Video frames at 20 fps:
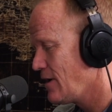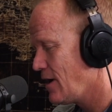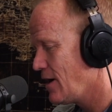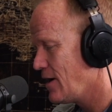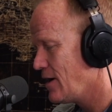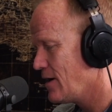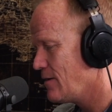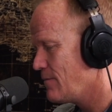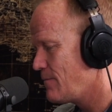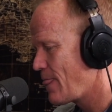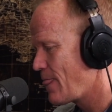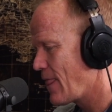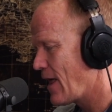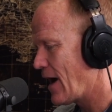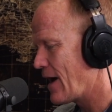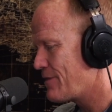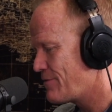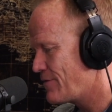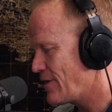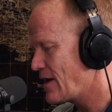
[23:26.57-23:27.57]

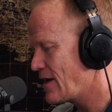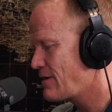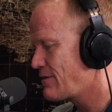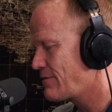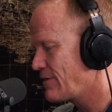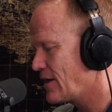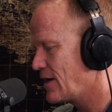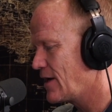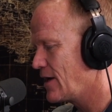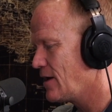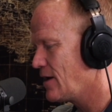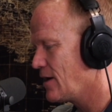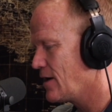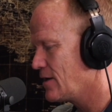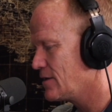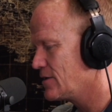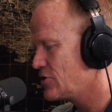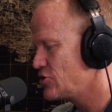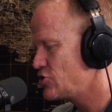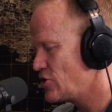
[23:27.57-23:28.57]
I think that
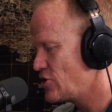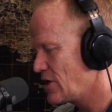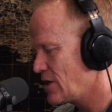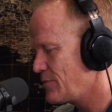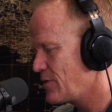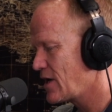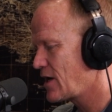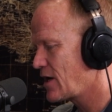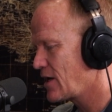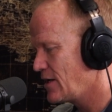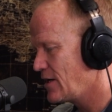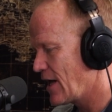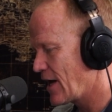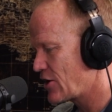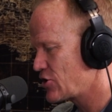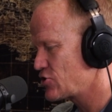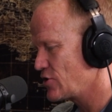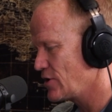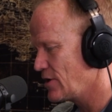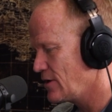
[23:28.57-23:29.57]
legitimate
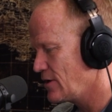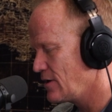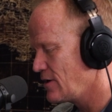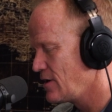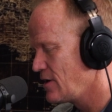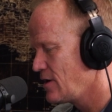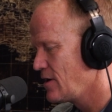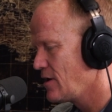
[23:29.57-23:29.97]
connection